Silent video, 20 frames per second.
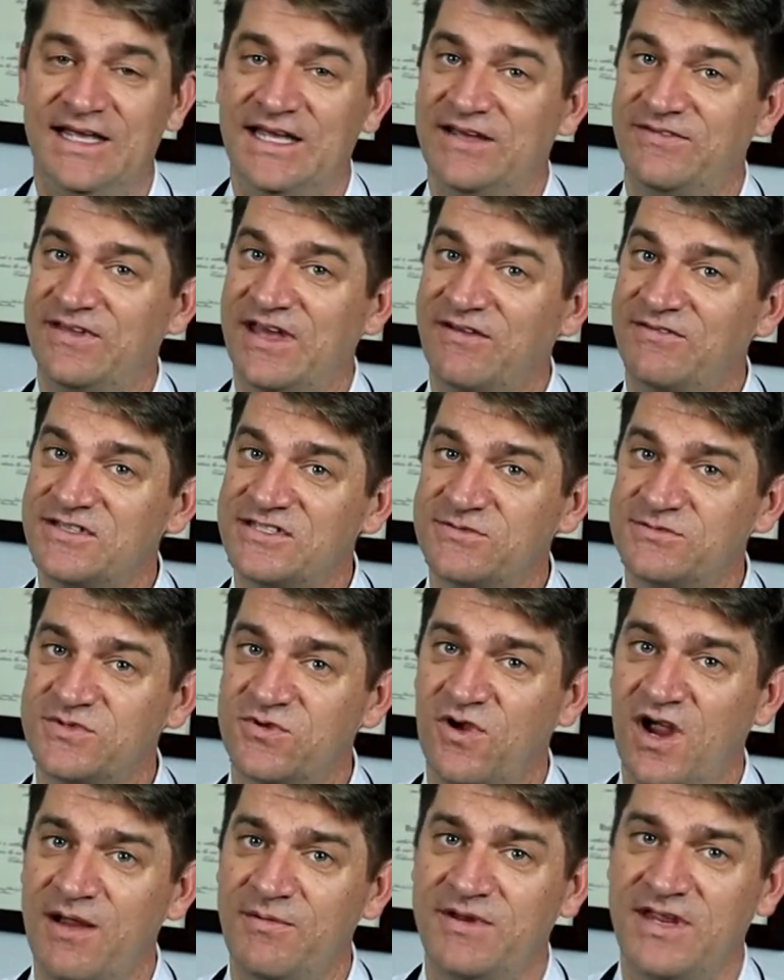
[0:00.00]
If you haven't
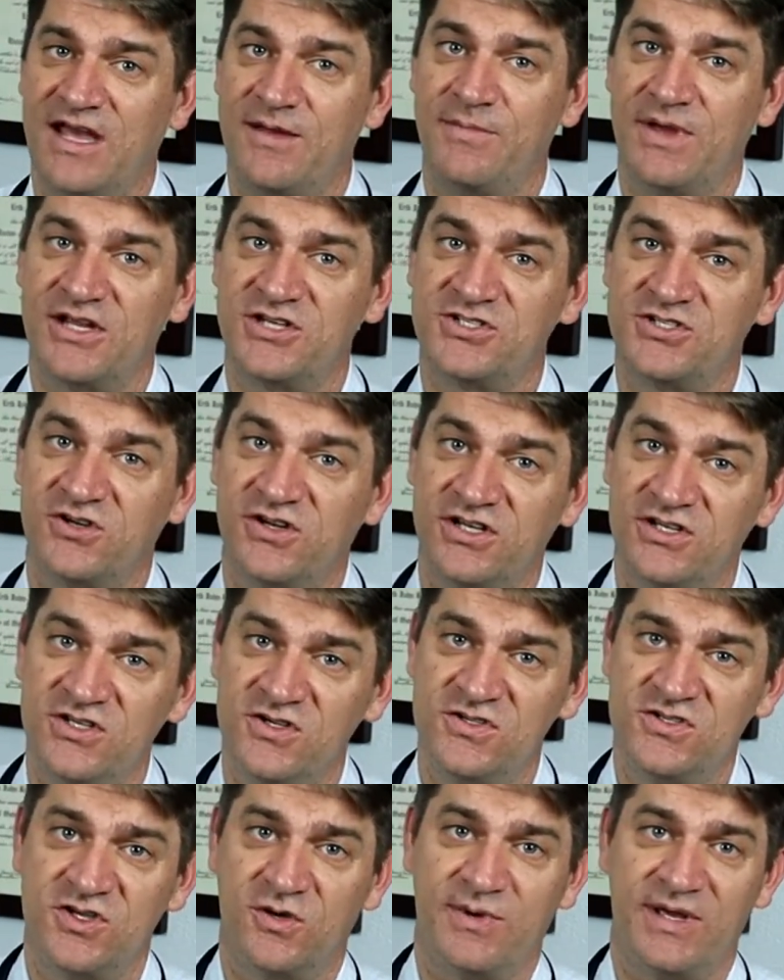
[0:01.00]
subscribed yet, make sure you
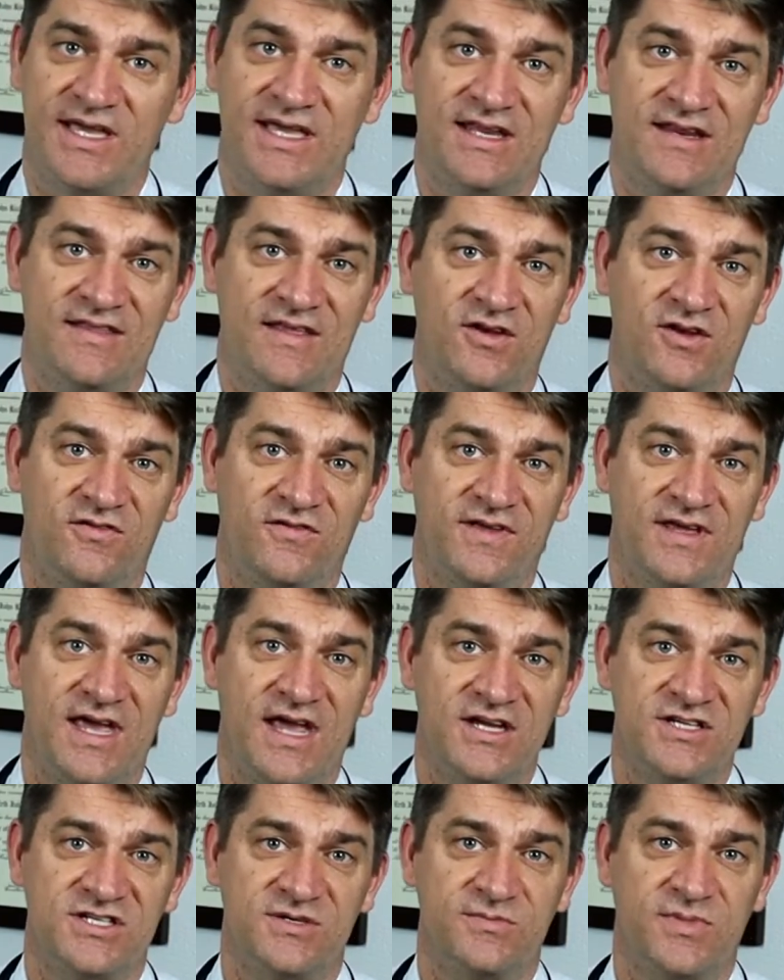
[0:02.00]
do so by hitting that
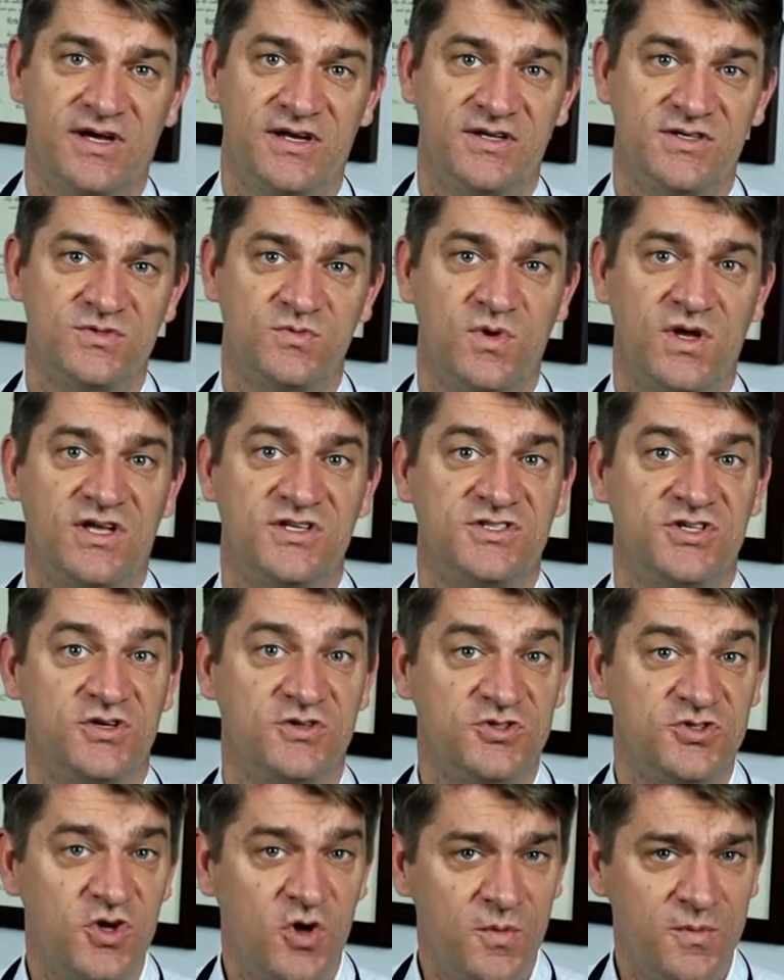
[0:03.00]
notification button as well, so
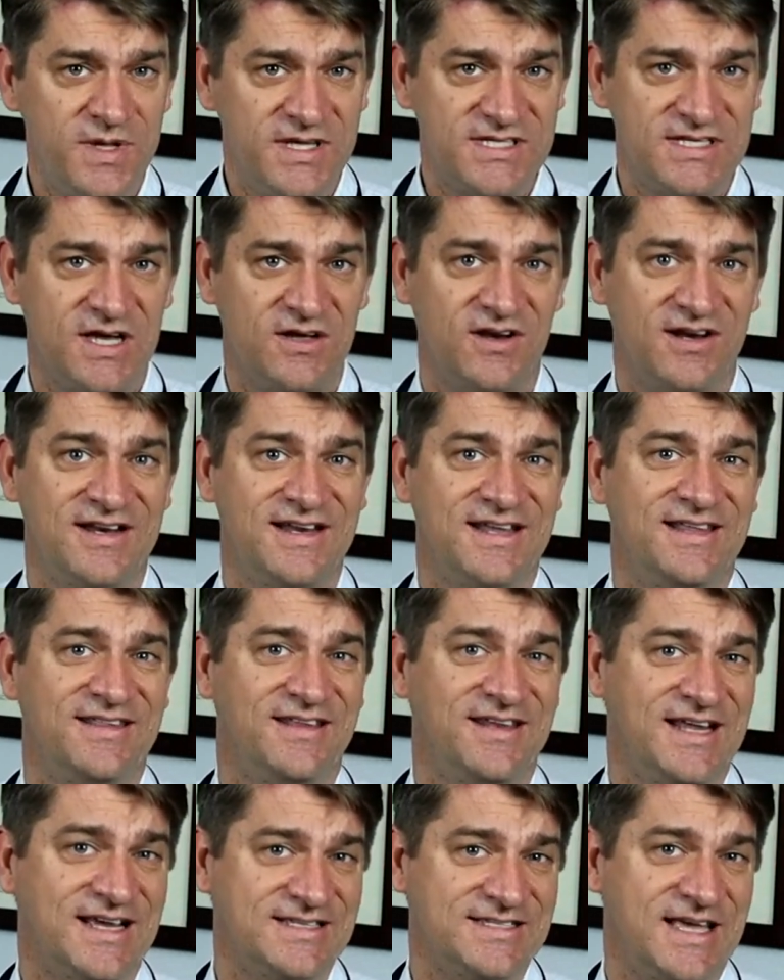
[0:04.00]
you don't miss out on
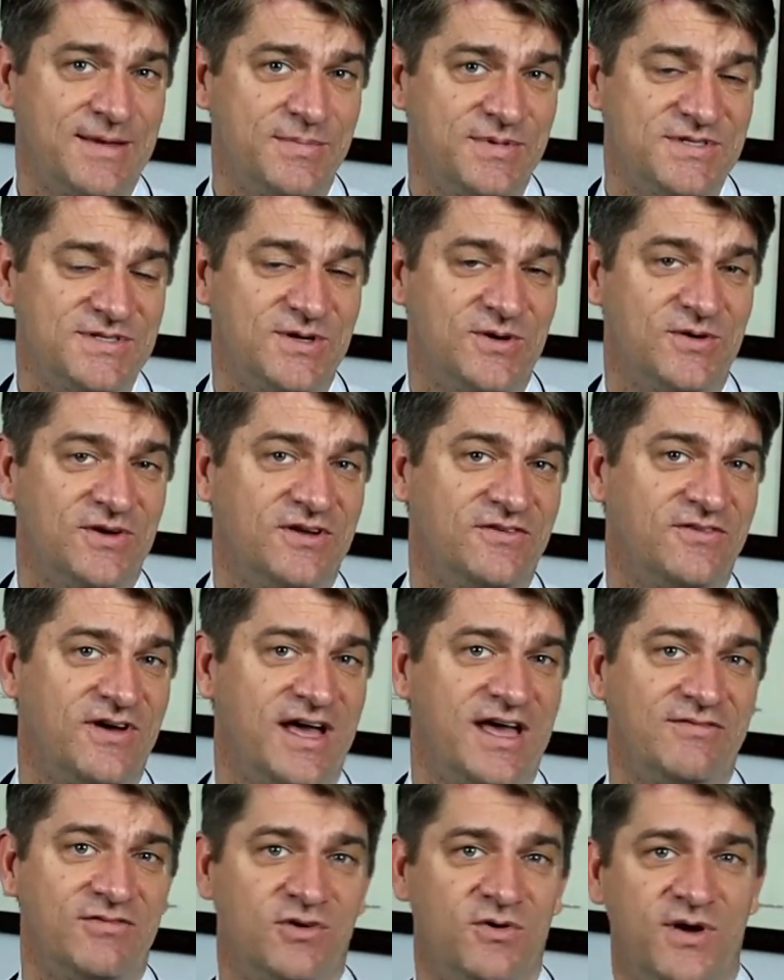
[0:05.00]
the next episode of I
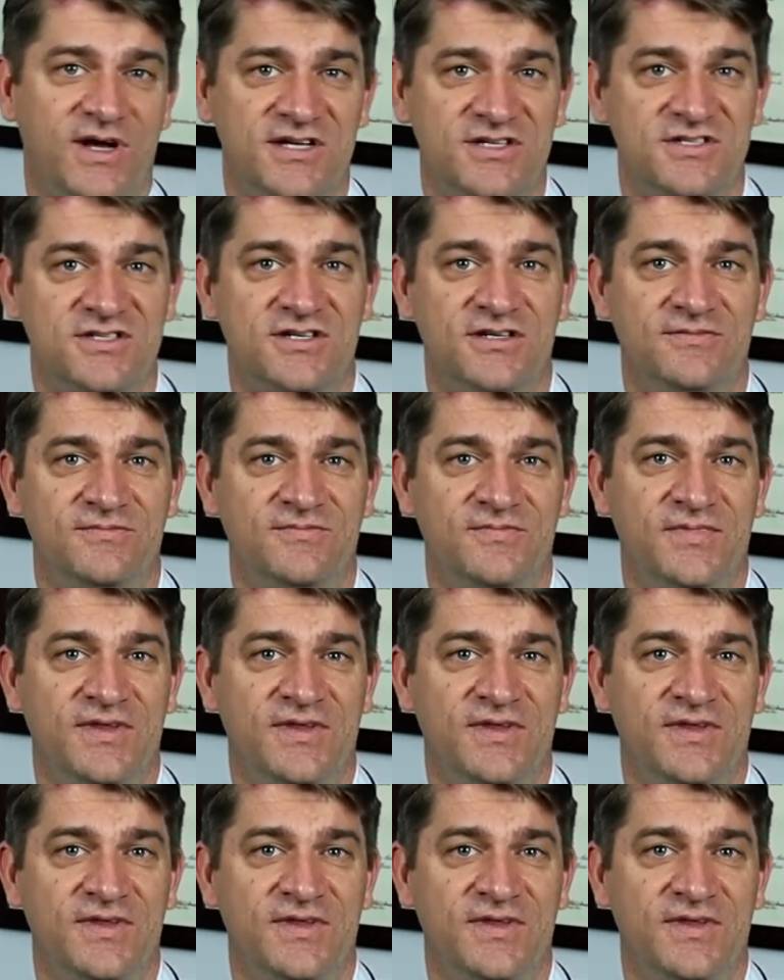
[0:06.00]
Have a Question.